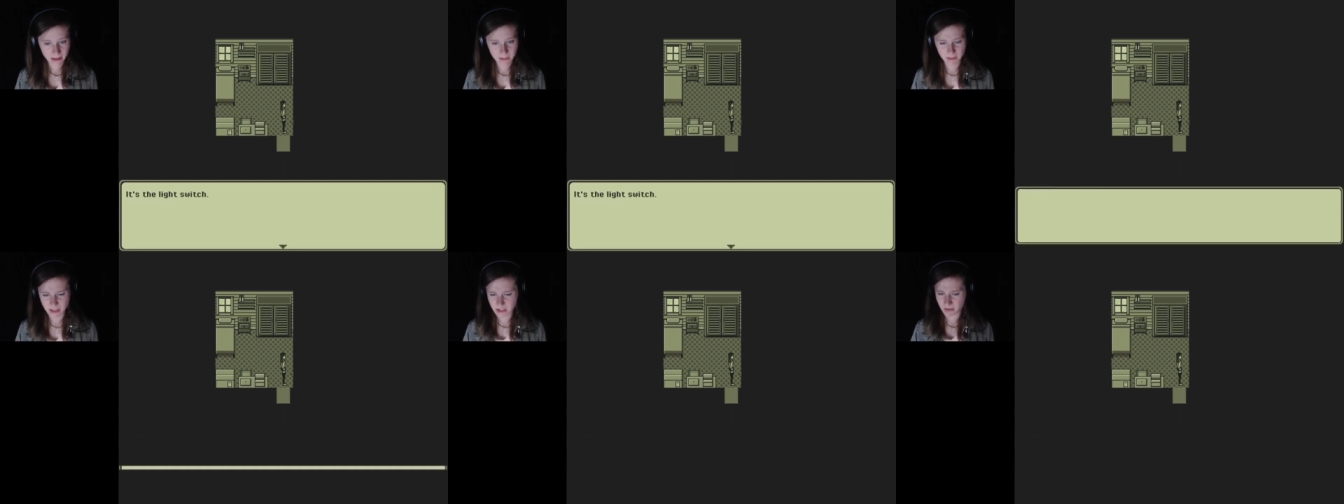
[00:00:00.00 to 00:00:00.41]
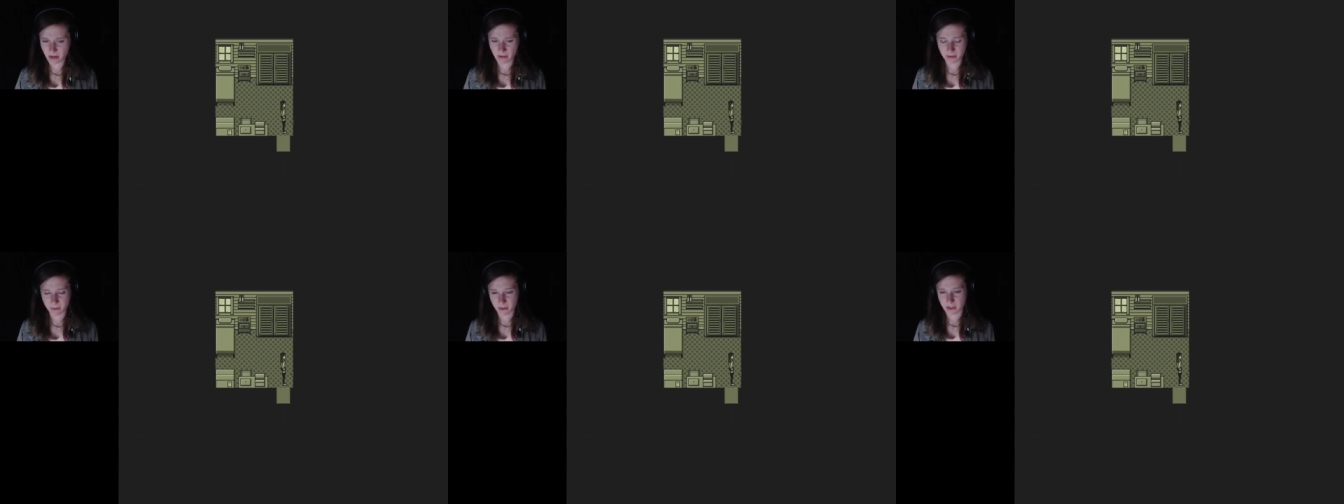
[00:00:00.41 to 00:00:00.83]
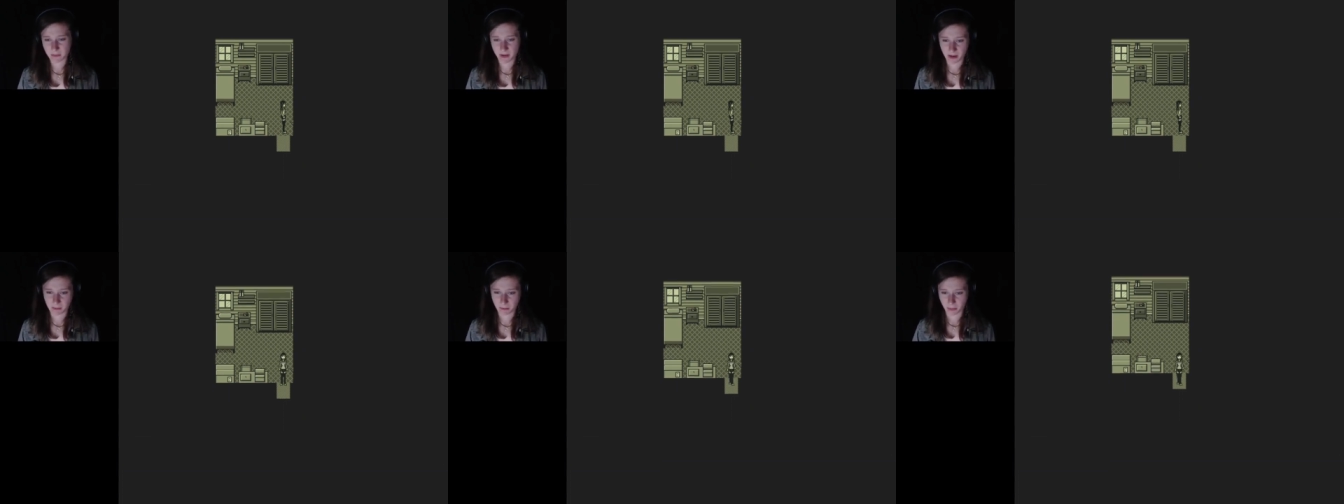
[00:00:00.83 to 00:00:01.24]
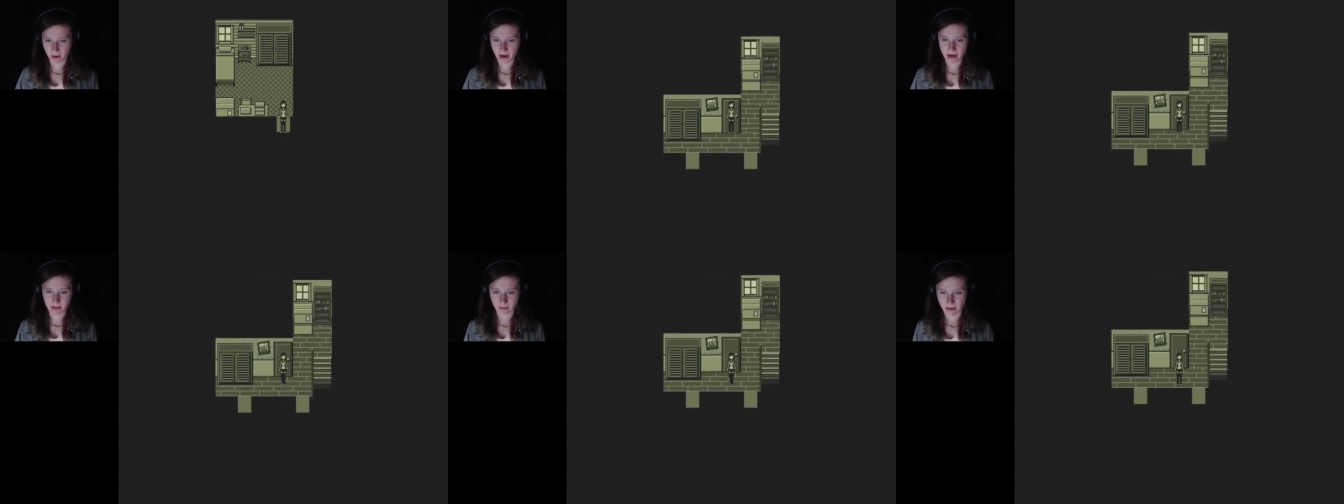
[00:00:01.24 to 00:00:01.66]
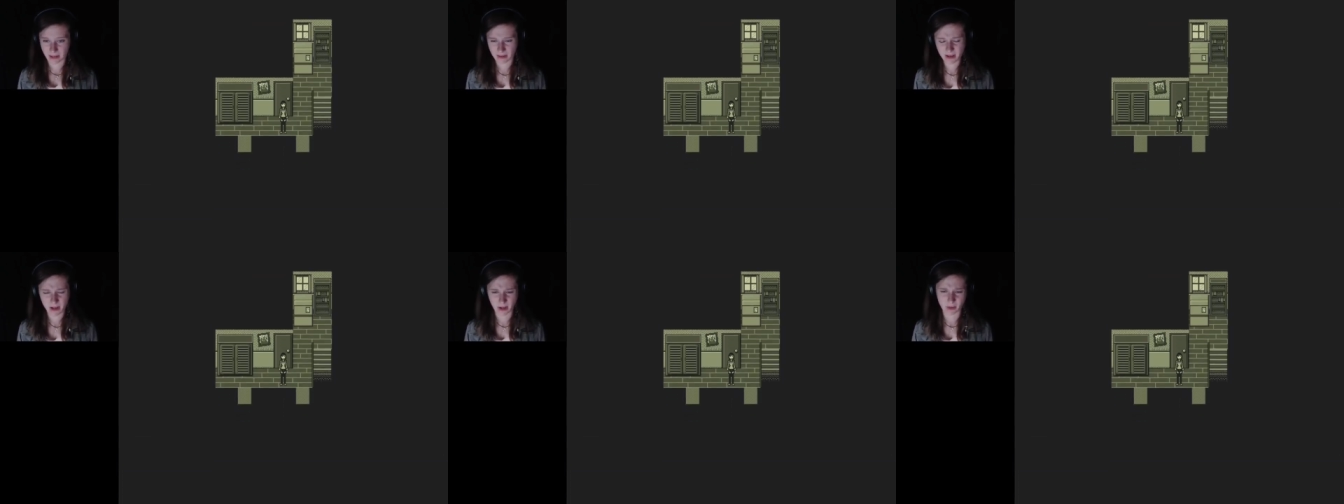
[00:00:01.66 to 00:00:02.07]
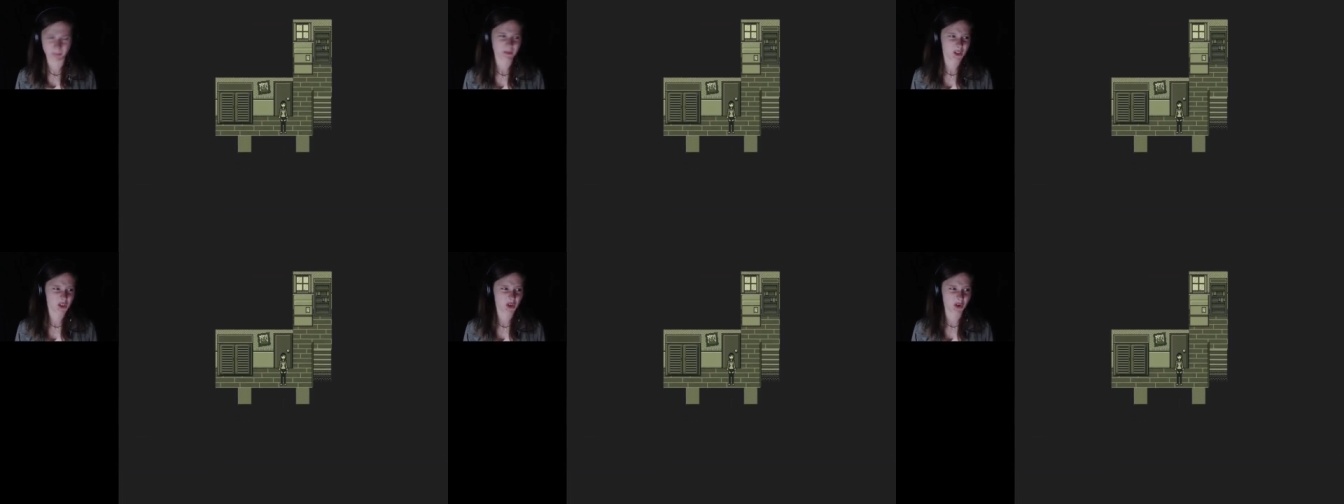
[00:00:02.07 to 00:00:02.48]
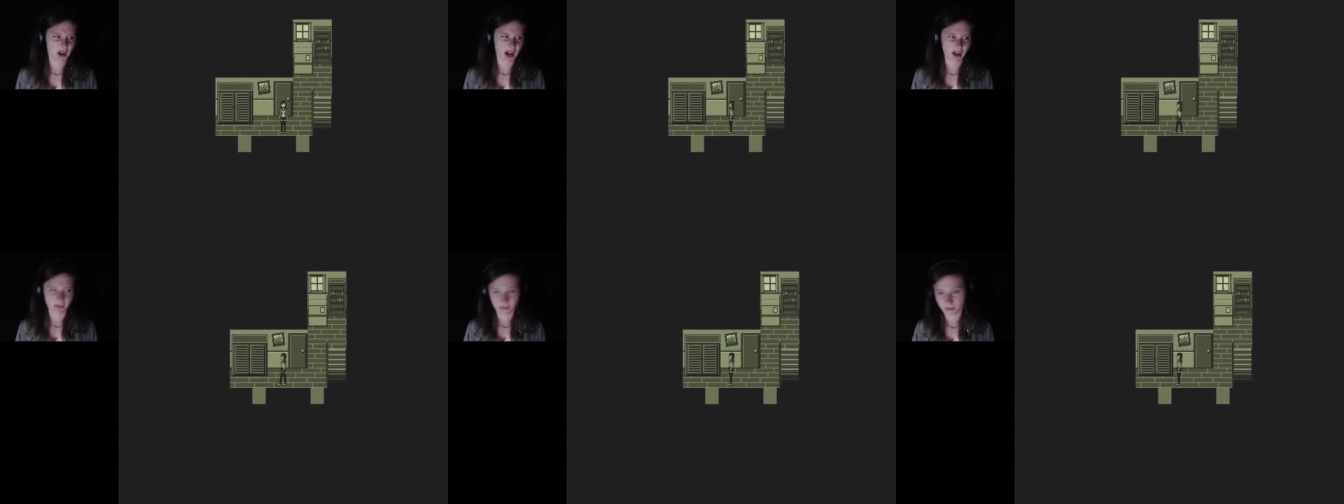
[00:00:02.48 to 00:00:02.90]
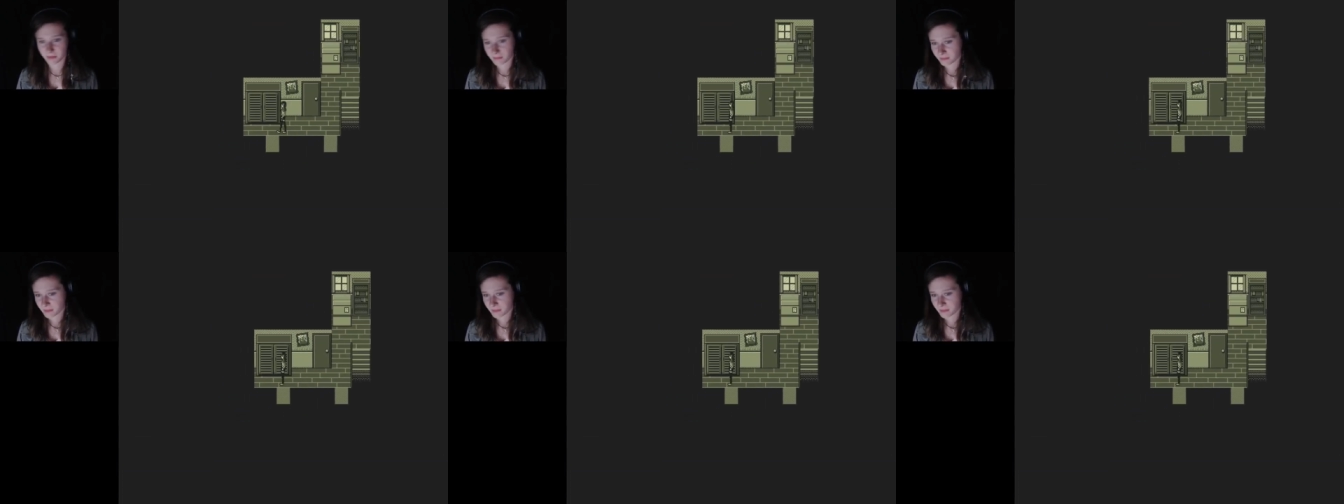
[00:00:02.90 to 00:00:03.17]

Especially when I'm supposed to be on a break, like, you know, screw off.